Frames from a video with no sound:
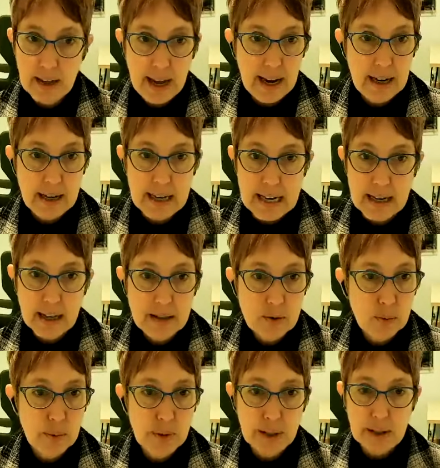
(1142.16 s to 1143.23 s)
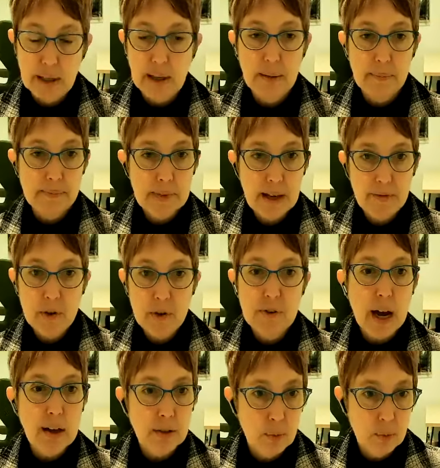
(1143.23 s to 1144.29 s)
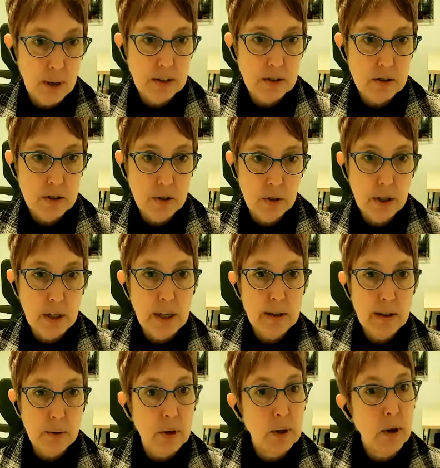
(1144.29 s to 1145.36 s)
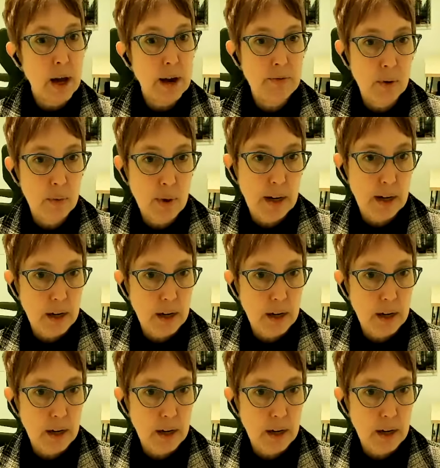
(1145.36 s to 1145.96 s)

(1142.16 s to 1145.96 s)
80, it's really, if you've got the right story and you have the right